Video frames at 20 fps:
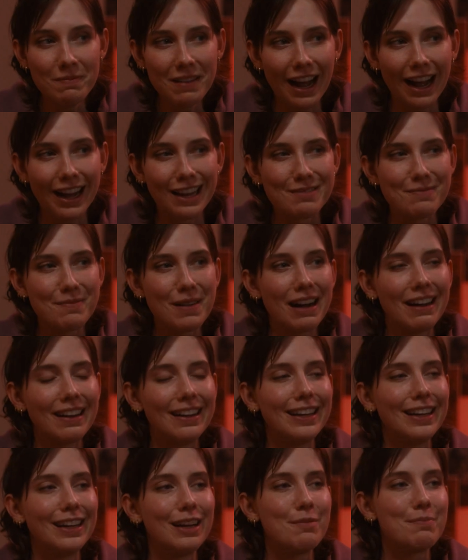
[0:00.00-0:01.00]
and my
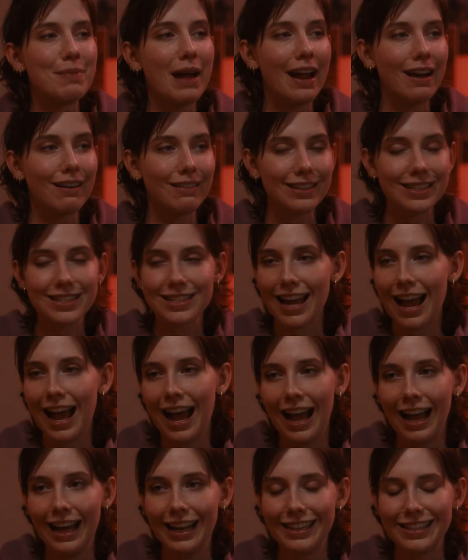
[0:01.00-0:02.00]
parents
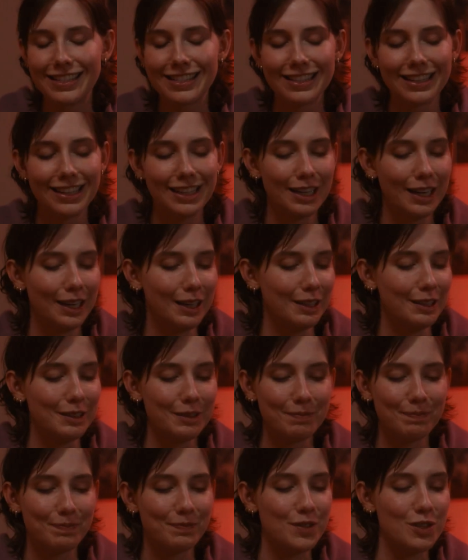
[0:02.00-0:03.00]
had
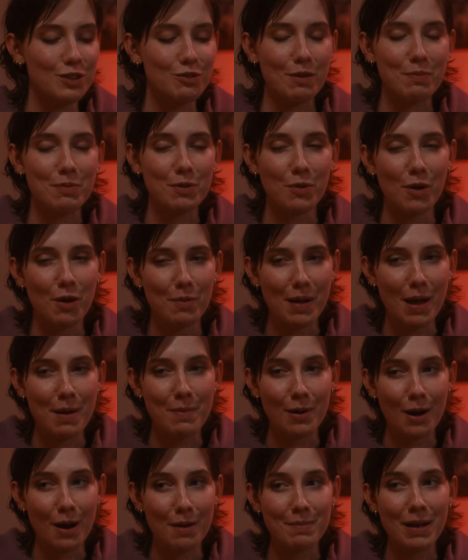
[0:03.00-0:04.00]
wallpaper and painted
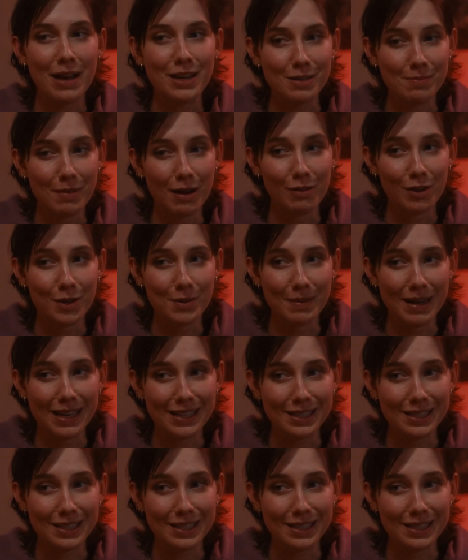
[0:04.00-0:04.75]
my room as a